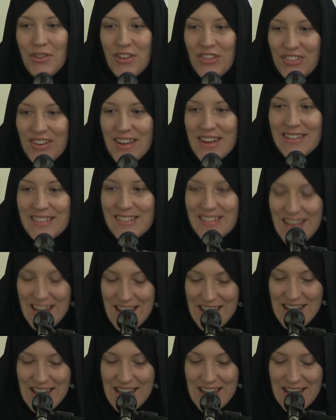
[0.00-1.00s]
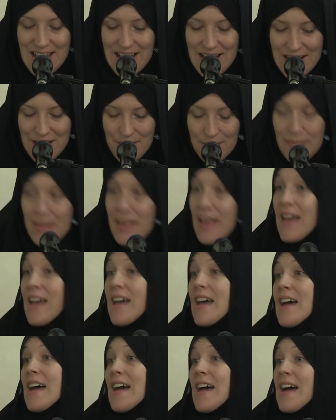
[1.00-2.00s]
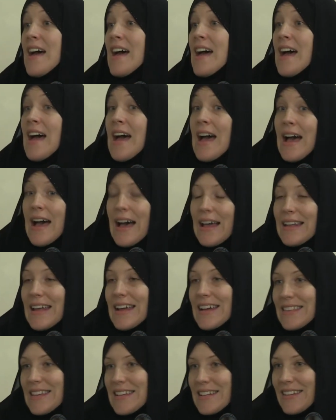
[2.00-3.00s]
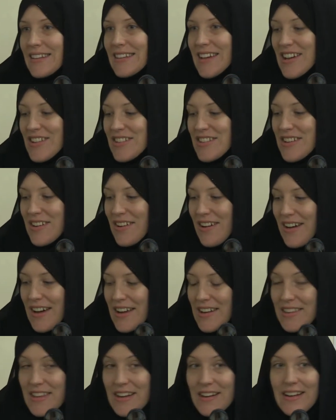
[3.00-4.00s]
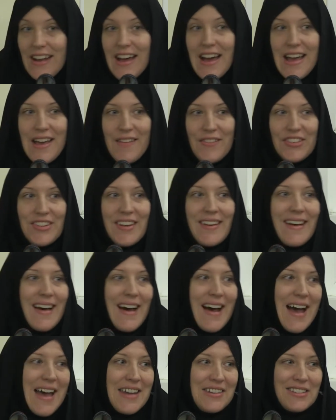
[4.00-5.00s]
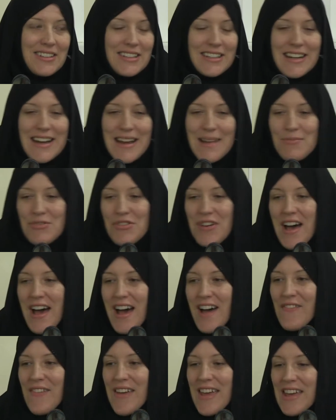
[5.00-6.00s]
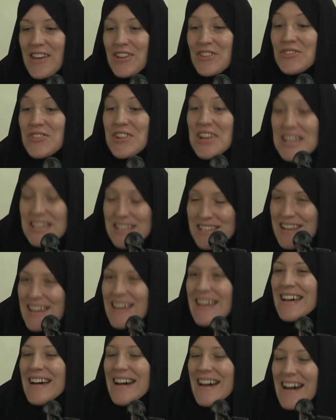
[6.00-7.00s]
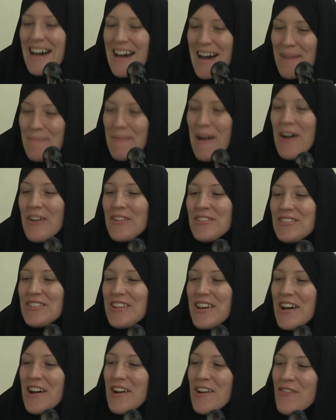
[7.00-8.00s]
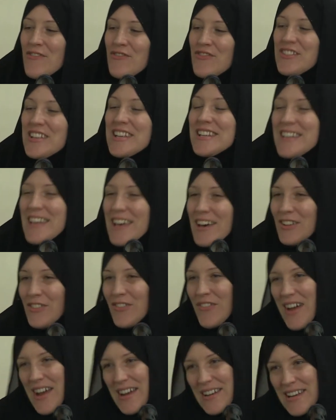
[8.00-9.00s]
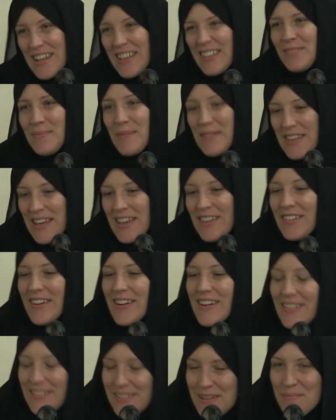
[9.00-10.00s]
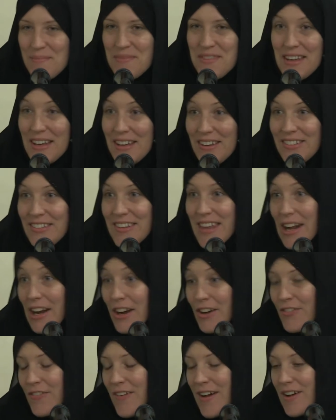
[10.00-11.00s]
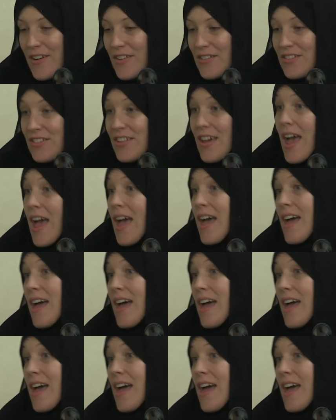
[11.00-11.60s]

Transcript: present a lengthy discussion on their lives. I don't claim to have a great amount of detailed findings, but these are some things that are found